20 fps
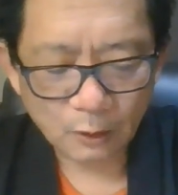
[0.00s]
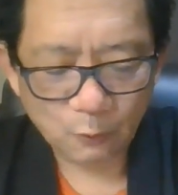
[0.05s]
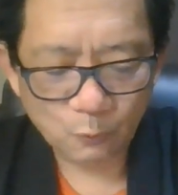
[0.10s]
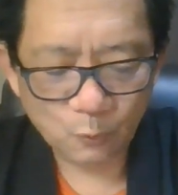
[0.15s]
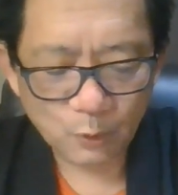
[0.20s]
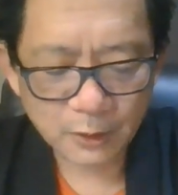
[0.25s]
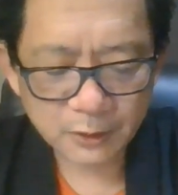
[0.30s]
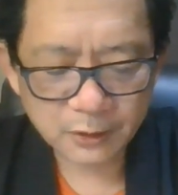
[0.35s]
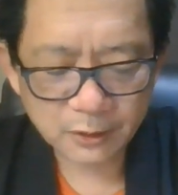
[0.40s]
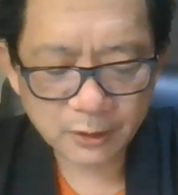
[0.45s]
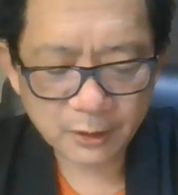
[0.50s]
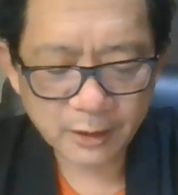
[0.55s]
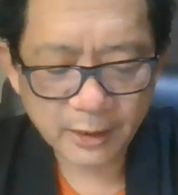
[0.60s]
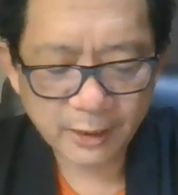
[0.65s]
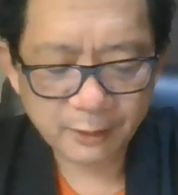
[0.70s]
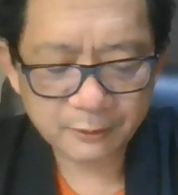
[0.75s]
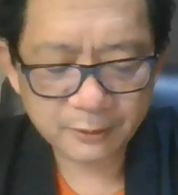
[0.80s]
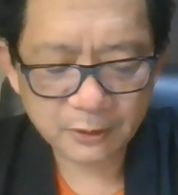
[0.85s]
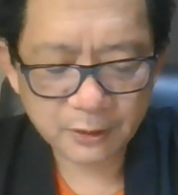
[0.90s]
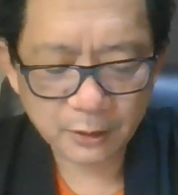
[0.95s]
What
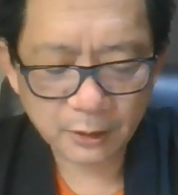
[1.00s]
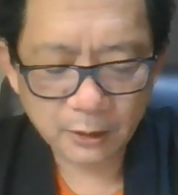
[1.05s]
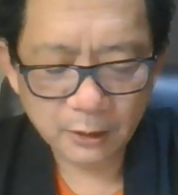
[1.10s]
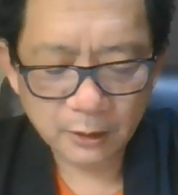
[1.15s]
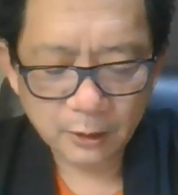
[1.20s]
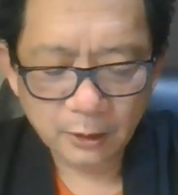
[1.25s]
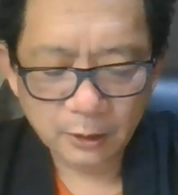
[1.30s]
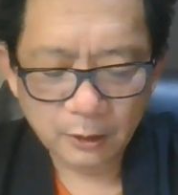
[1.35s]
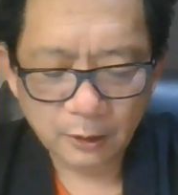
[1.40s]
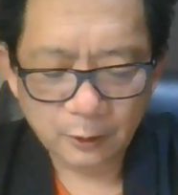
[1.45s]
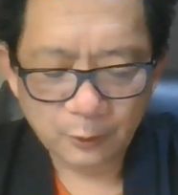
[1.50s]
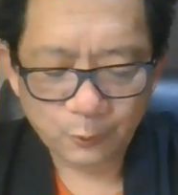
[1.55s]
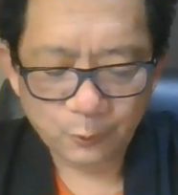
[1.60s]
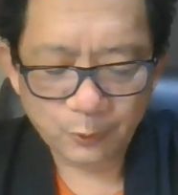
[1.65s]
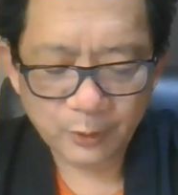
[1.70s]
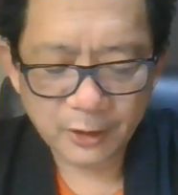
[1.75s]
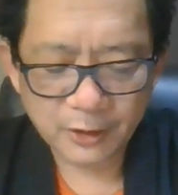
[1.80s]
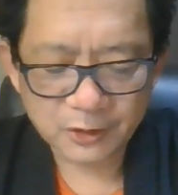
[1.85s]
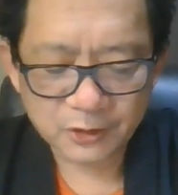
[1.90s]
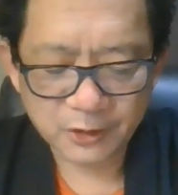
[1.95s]

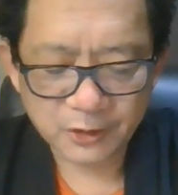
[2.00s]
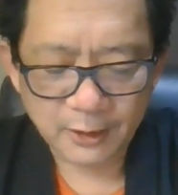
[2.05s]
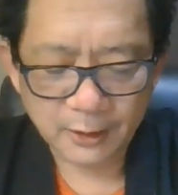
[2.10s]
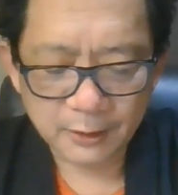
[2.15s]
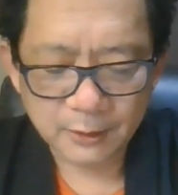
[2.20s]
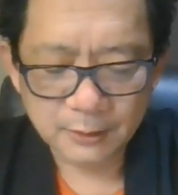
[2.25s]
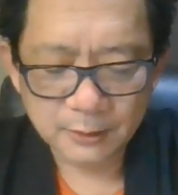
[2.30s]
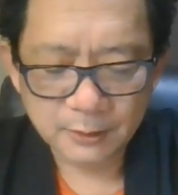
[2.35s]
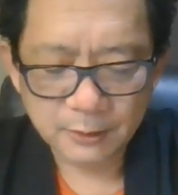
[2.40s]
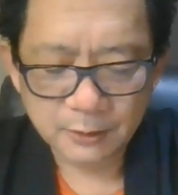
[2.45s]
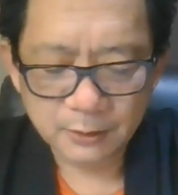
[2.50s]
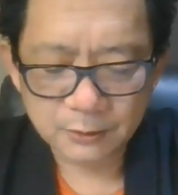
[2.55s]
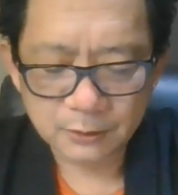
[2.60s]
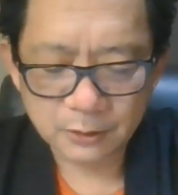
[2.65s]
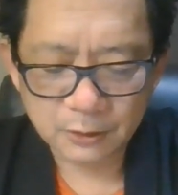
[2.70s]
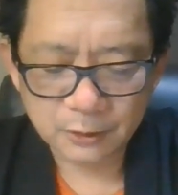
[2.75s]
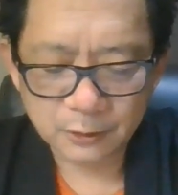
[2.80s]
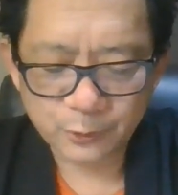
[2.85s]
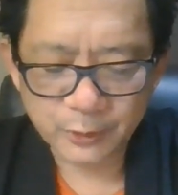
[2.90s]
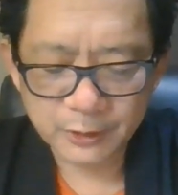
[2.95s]
characterized
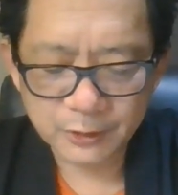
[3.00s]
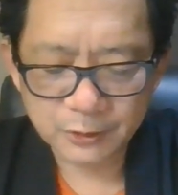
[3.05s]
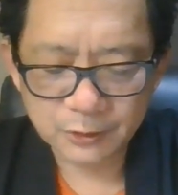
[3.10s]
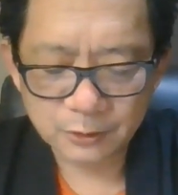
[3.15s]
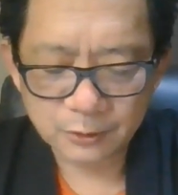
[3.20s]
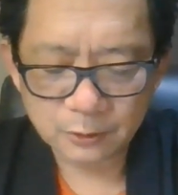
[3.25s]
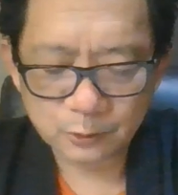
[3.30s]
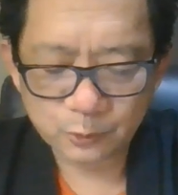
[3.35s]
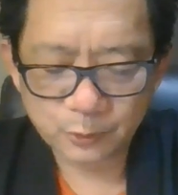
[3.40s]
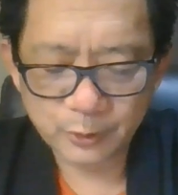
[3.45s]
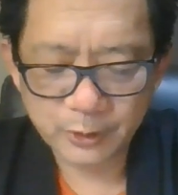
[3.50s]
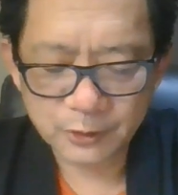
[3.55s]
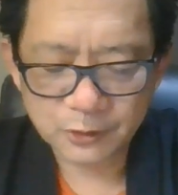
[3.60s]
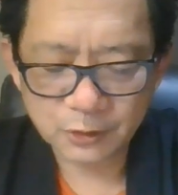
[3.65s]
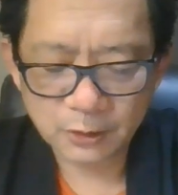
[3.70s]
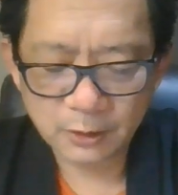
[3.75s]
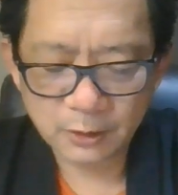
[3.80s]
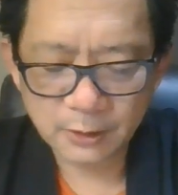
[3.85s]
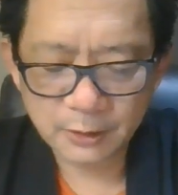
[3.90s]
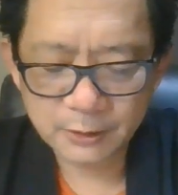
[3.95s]
the
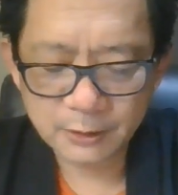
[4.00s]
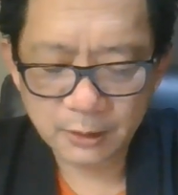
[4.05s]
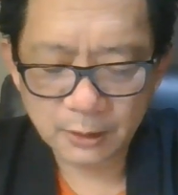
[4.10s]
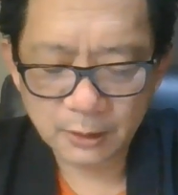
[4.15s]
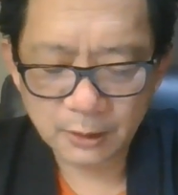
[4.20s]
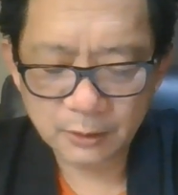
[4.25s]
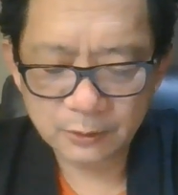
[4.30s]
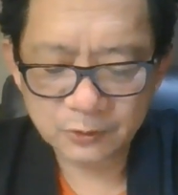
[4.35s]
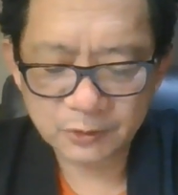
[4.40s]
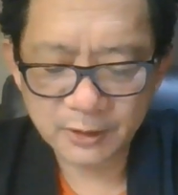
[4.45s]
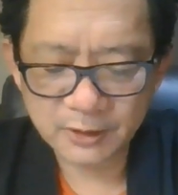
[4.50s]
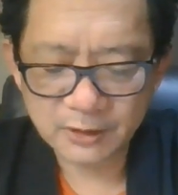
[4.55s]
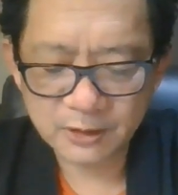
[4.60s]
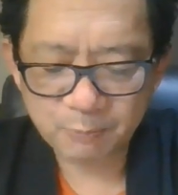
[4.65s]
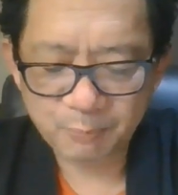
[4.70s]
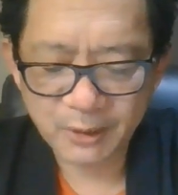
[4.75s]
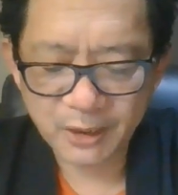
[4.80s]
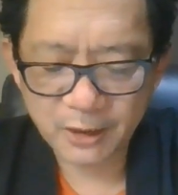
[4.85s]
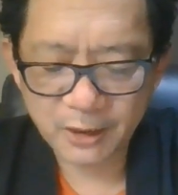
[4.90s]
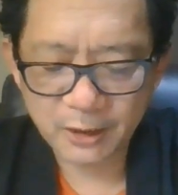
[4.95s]
research in this
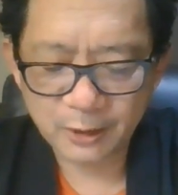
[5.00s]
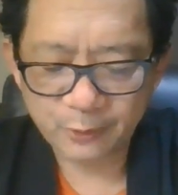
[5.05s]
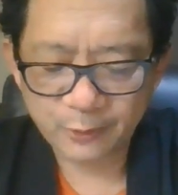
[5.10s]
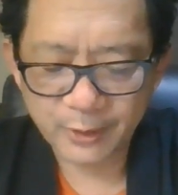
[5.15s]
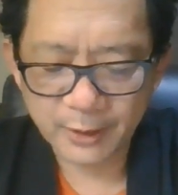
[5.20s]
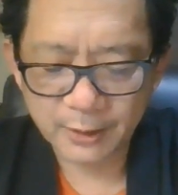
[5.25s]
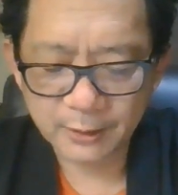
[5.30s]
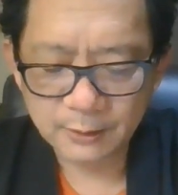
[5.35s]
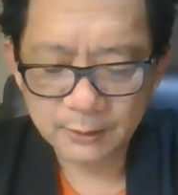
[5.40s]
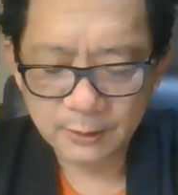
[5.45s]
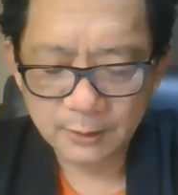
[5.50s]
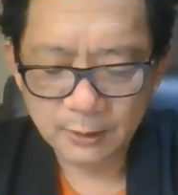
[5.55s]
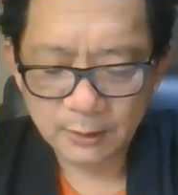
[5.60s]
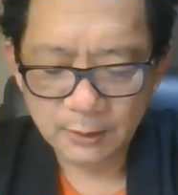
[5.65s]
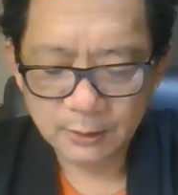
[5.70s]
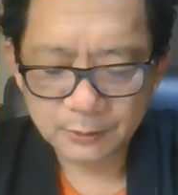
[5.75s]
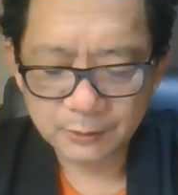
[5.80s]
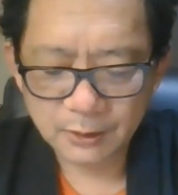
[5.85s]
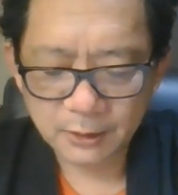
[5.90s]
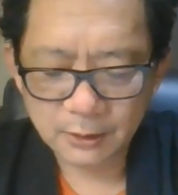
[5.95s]
period
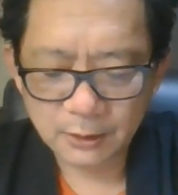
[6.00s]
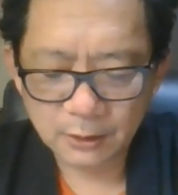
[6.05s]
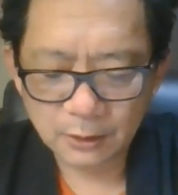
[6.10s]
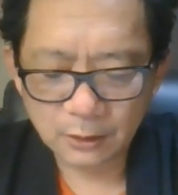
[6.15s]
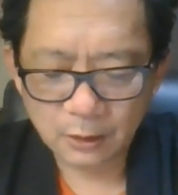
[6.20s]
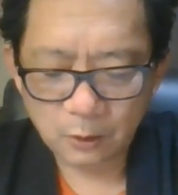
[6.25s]
that